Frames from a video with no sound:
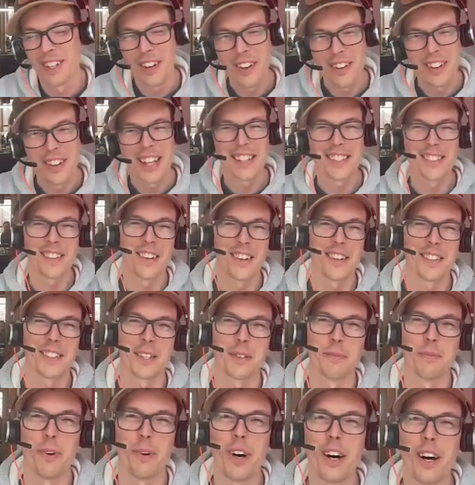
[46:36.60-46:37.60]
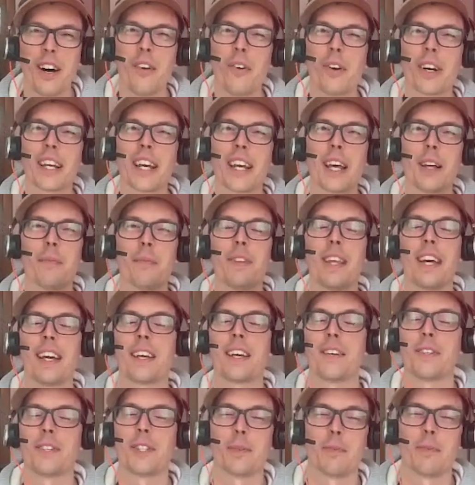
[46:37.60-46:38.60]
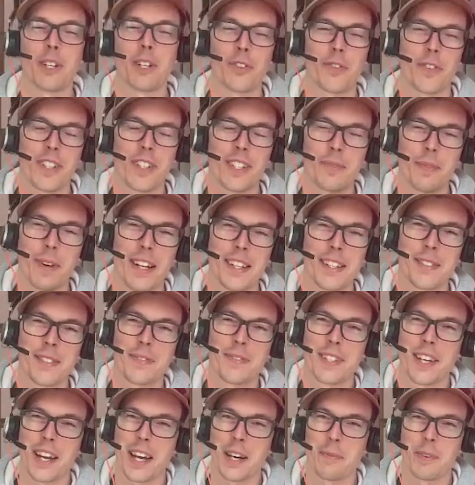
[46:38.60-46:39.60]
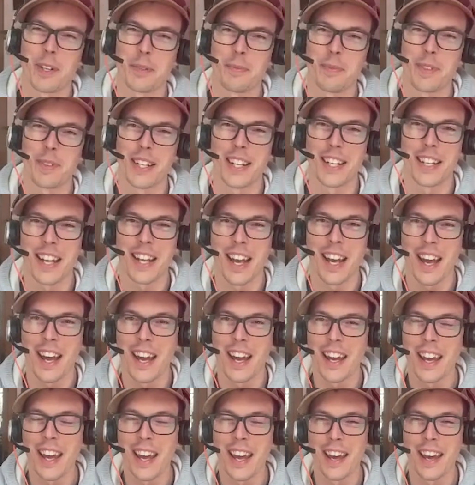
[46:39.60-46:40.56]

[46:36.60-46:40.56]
that's awesome. Well, Caleb, thank you so much for spending some time with me today.